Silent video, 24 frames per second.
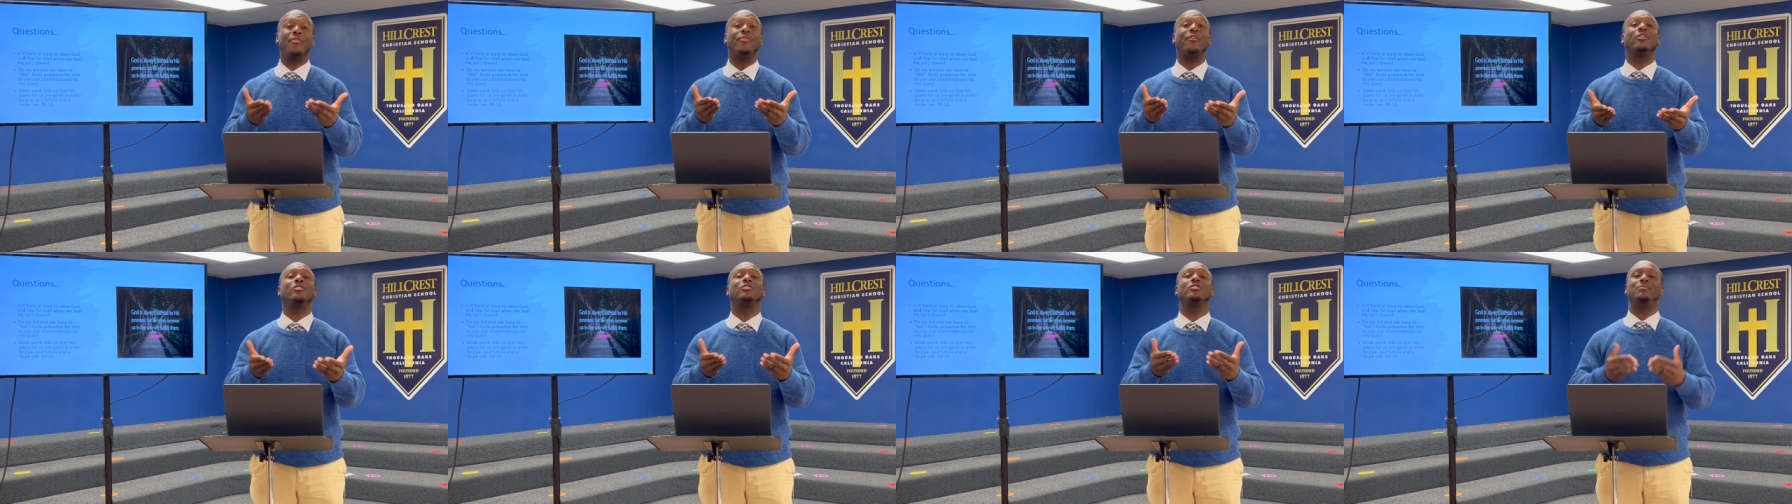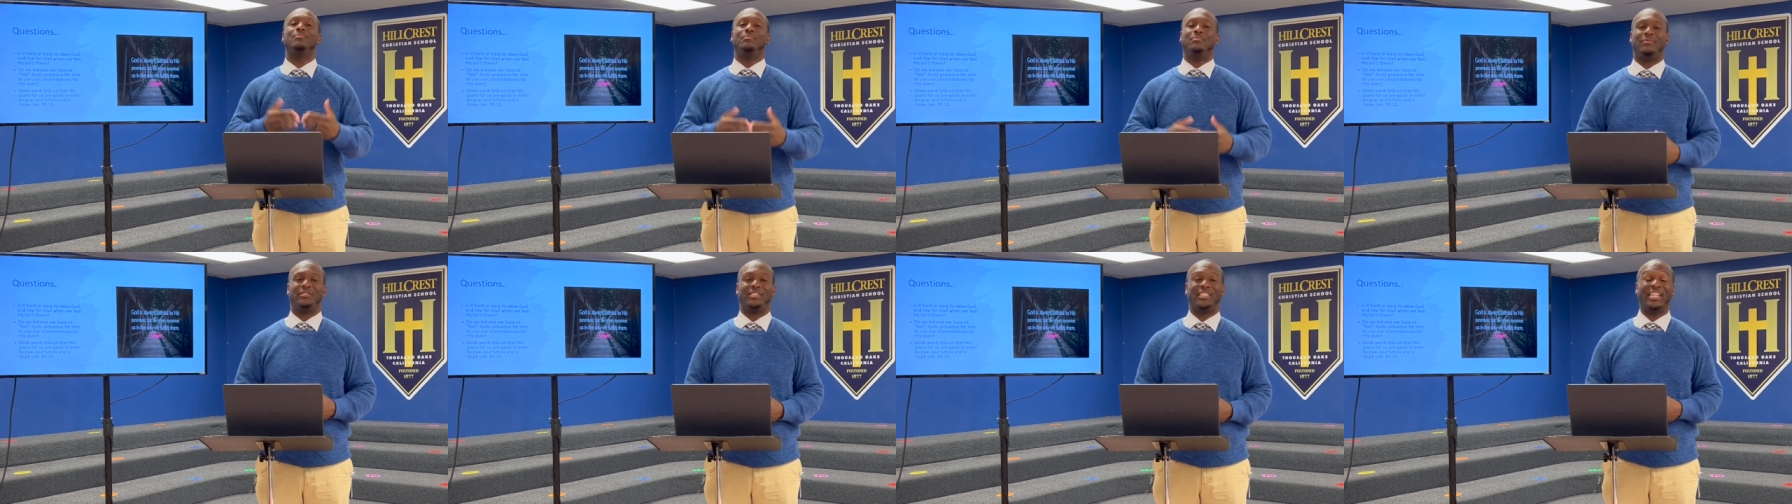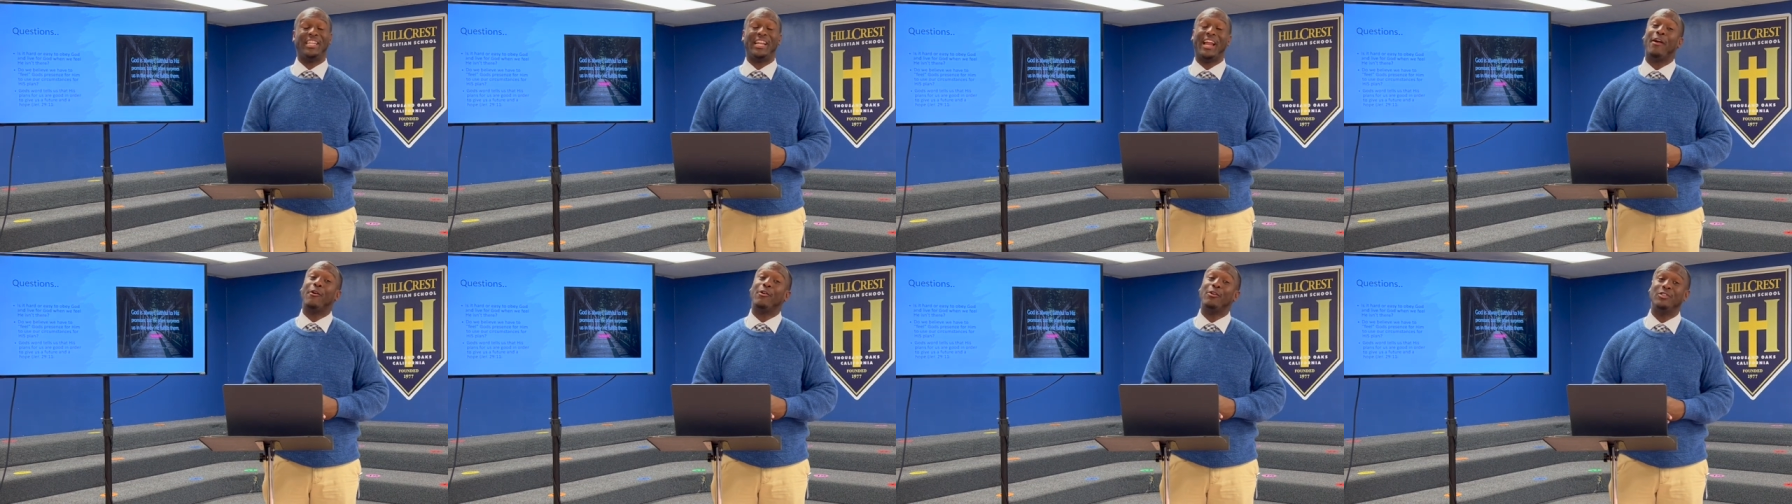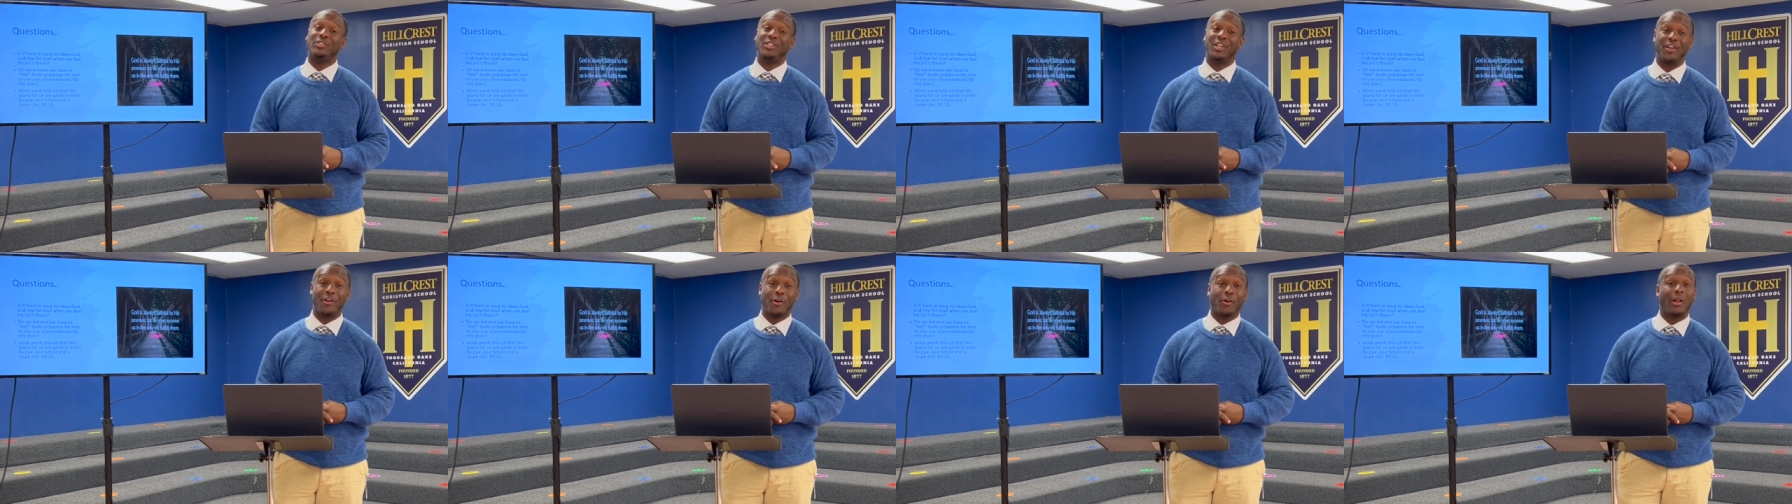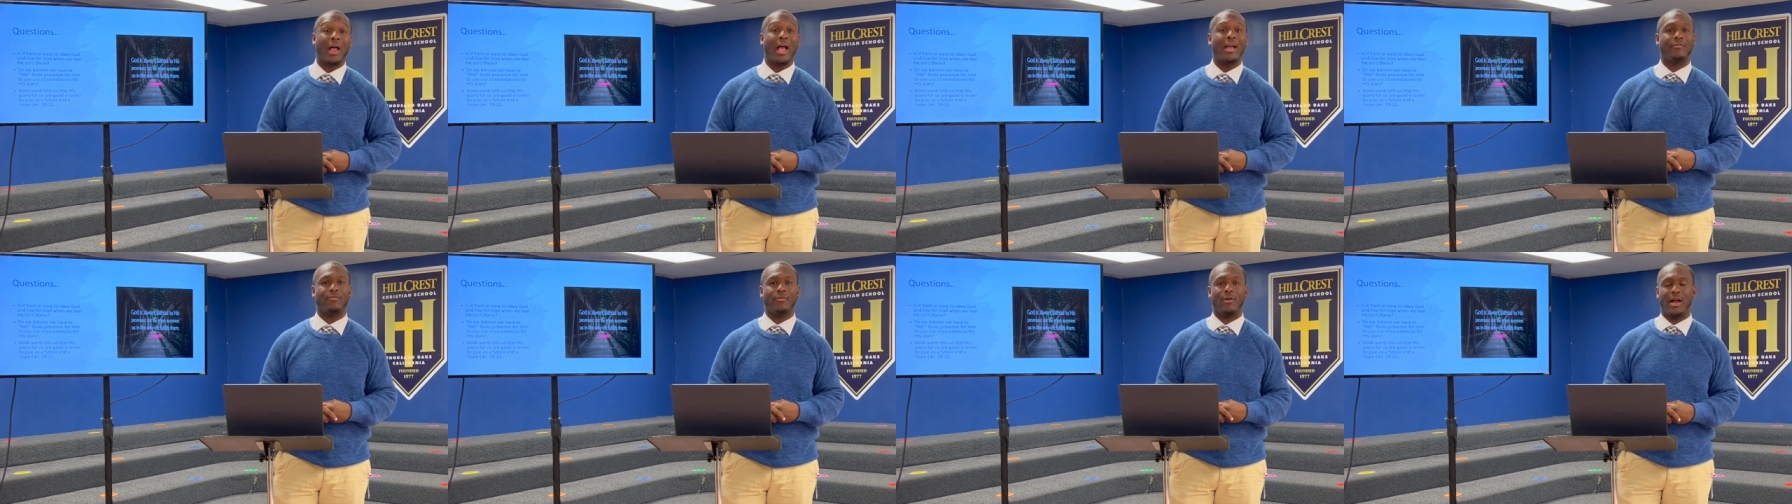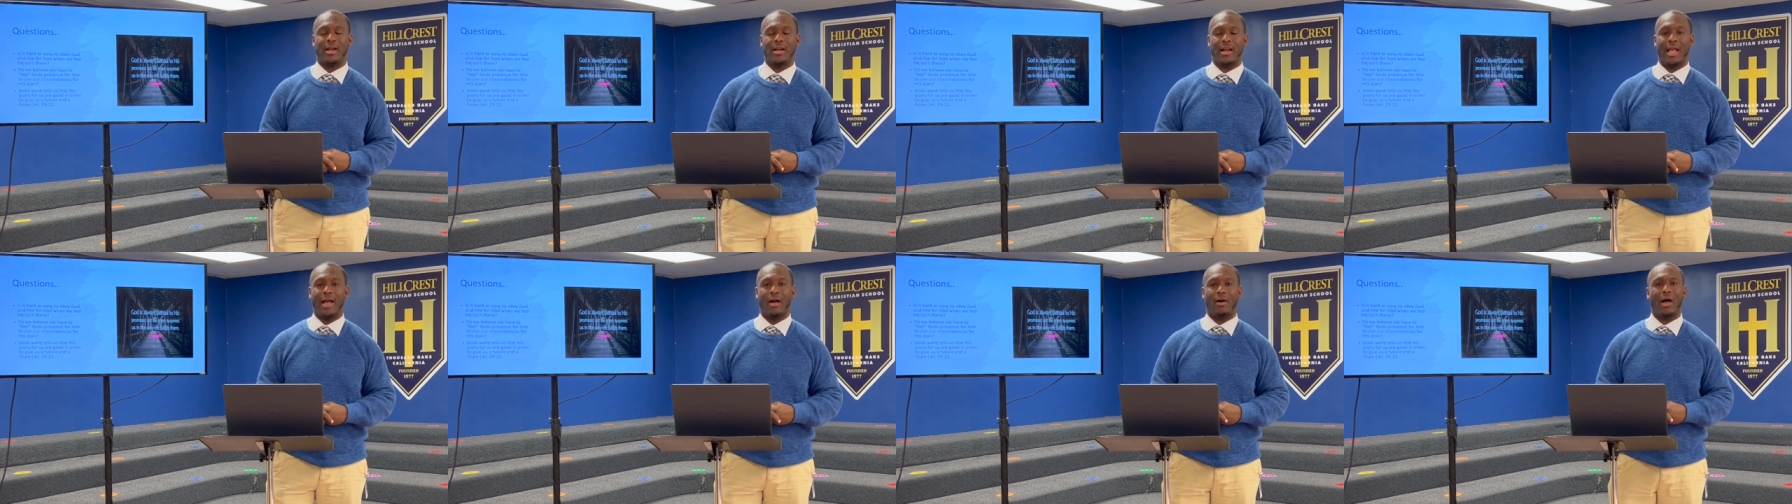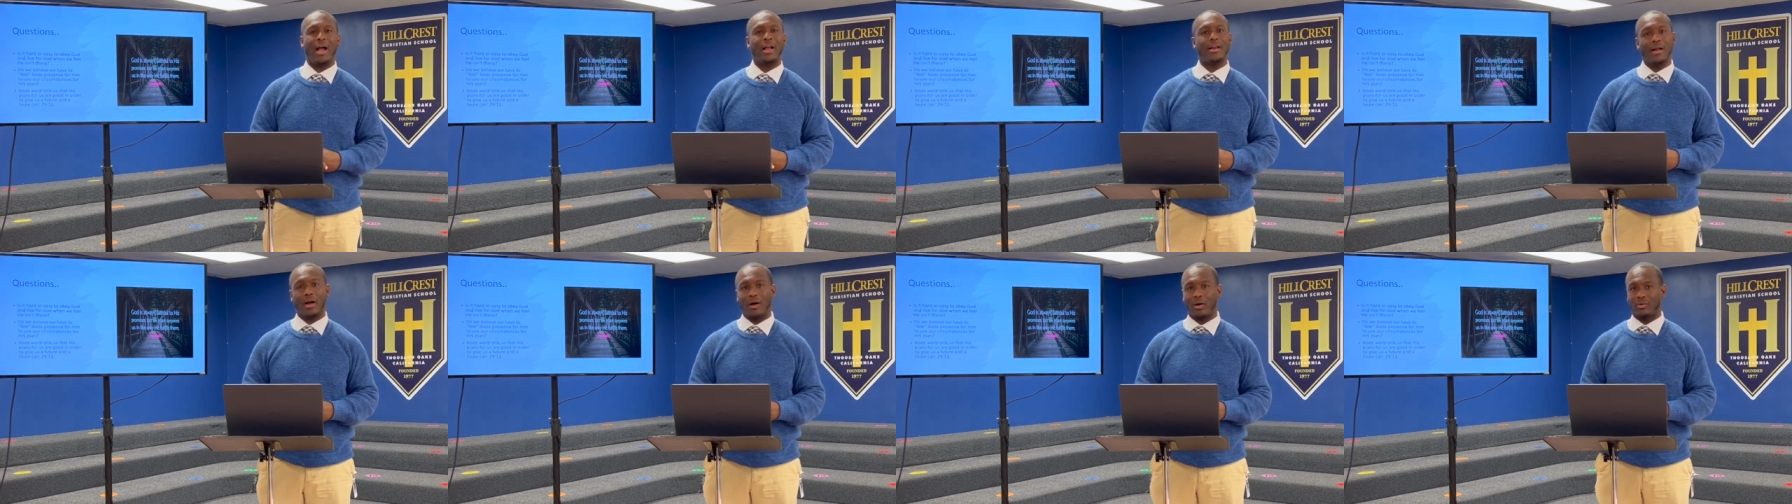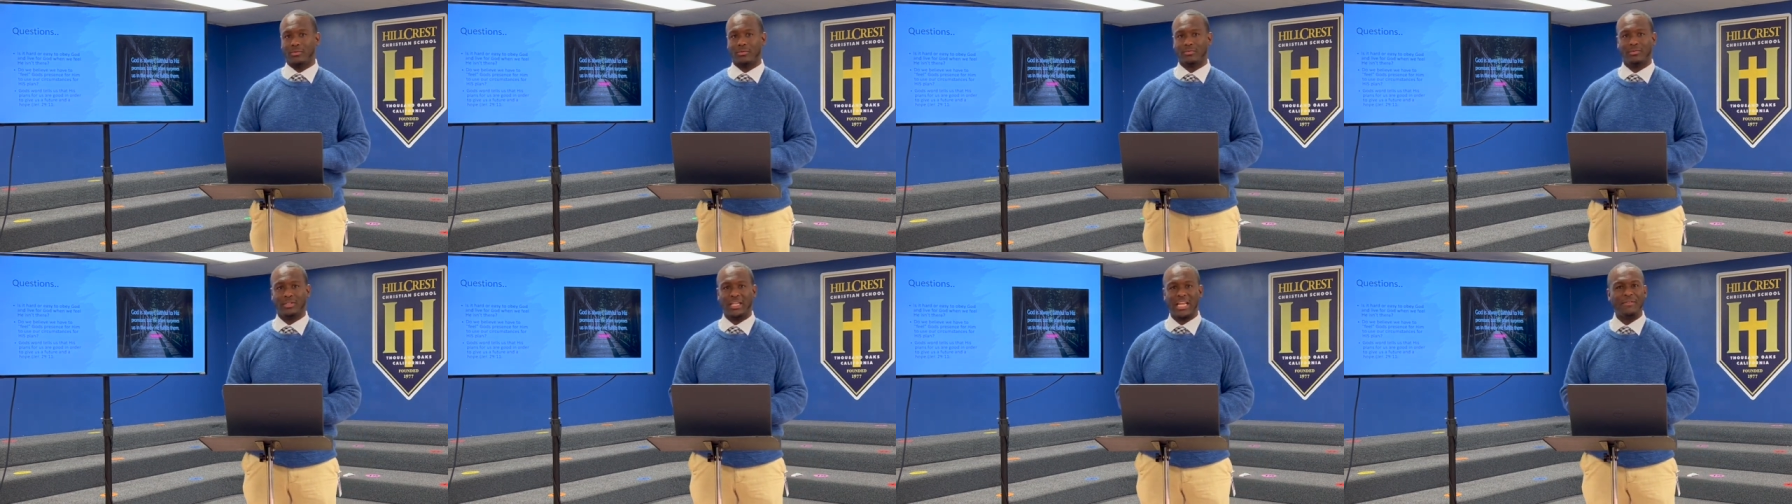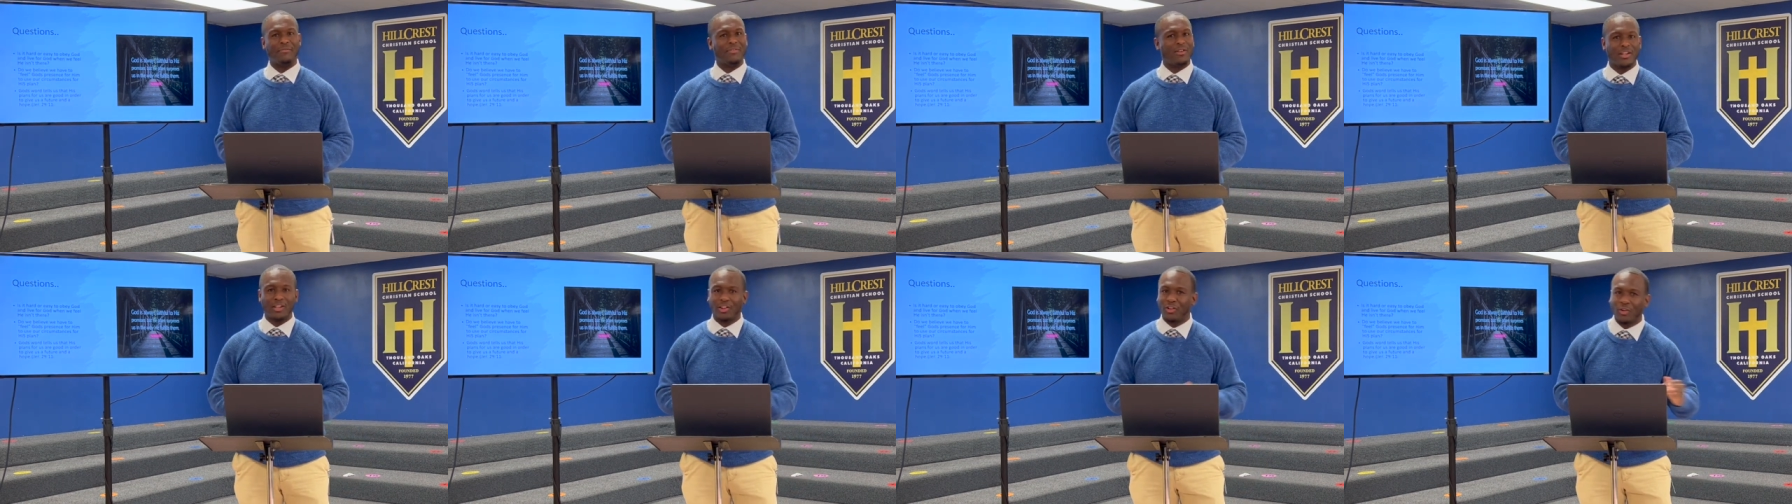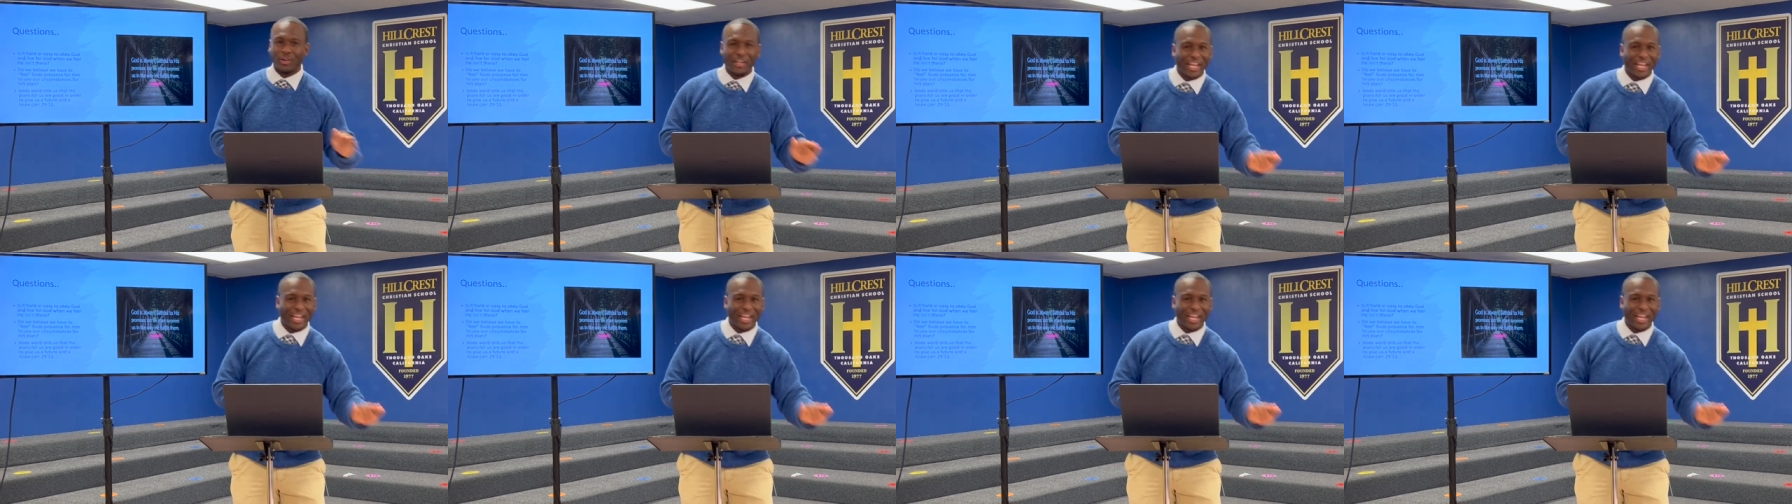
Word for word: There's some scenarios in your life right now, I know. Even little